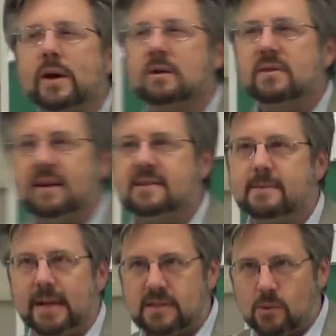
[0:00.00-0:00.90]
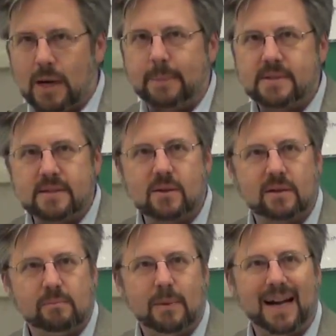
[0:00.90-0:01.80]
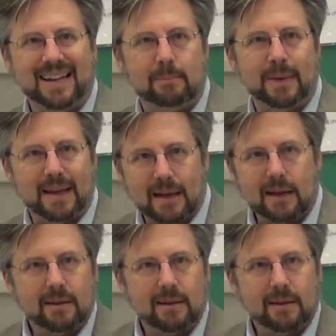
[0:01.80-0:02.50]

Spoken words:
of the weird things about swaps that's sort of mind-bending,